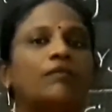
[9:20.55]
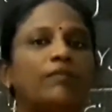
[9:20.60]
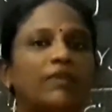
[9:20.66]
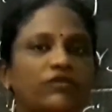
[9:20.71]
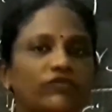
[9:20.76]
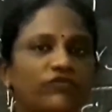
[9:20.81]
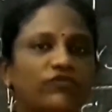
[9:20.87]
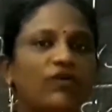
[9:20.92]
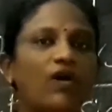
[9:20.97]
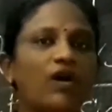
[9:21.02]

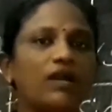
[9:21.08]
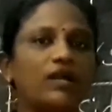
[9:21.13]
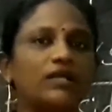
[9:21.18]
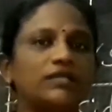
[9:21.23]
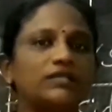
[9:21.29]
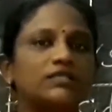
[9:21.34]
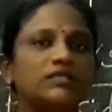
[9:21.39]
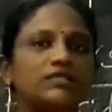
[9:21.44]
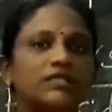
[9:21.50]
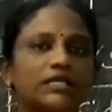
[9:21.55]
But for
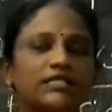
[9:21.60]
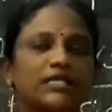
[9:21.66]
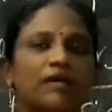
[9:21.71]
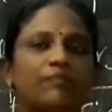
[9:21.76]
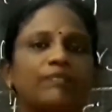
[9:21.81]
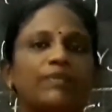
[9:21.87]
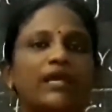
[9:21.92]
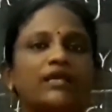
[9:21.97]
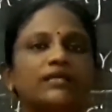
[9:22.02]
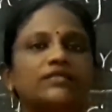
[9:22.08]
us, it
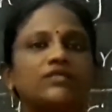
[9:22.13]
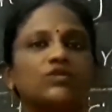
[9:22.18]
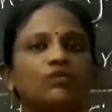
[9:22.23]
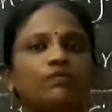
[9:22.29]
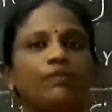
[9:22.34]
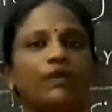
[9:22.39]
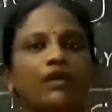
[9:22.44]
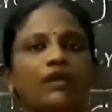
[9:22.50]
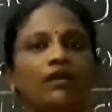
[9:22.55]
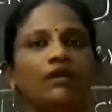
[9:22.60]
appears to
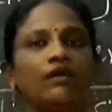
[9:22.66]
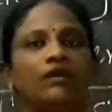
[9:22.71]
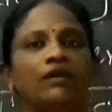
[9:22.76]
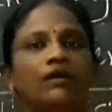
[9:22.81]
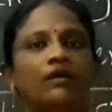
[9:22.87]
be